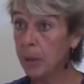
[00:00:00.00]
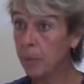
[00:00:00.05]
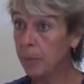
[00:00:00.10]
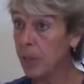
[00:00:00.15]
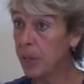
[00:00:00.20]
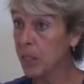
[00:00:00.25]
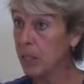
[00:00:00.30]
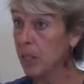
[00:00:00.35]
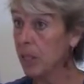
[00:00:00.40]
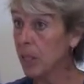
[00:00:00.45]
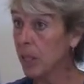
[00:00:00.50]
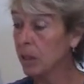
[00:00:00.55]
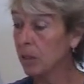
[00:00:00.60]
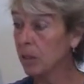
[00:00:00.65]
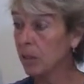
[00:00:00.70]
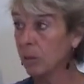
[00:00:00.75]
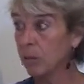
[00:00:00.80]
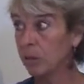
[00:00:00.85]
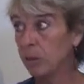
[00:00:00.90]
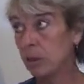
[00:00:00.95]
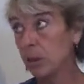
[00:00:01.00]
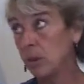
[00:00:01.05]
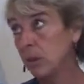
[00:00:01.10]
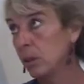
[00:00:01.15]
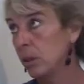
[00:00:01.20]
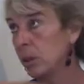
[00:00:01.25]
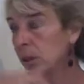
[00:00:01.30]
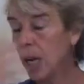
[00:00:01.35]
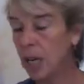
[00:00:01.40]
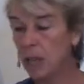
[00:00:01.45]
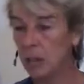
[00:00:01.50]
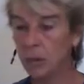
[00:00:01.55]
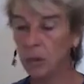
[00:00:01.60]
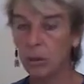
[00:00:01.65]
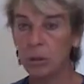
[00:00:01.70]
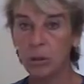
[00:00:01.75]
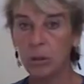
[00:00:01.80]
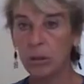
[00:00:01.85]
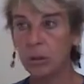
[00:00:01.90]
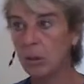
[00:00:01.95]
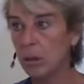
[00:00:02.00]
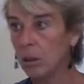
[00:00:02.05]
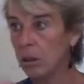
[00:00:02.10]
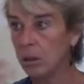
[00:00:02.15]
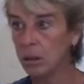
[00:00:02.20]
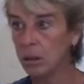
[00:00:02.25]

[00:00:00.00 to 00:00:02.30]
the patient tells of his childhood uh,